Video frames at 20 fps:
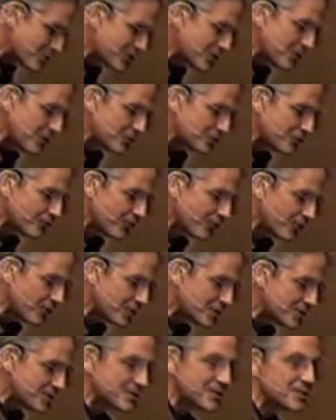in those
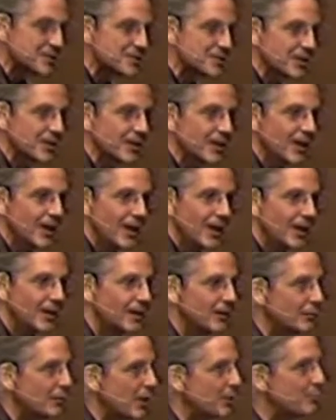furnaces and,
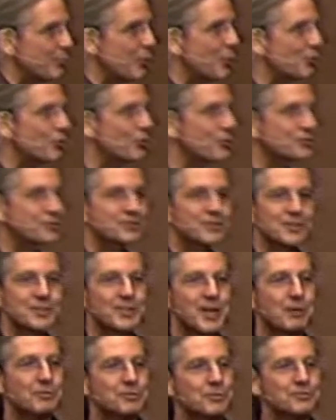and they pull those things
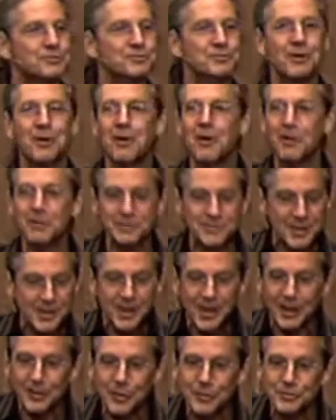out those tongs,
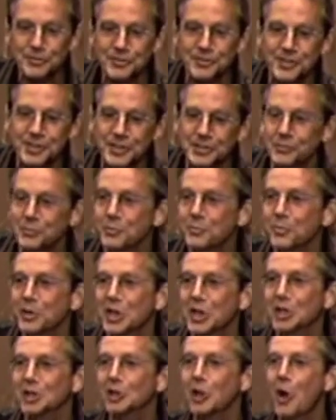and those things would be
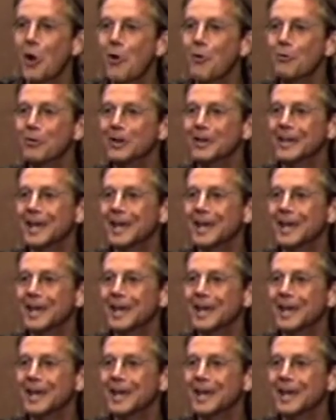glowing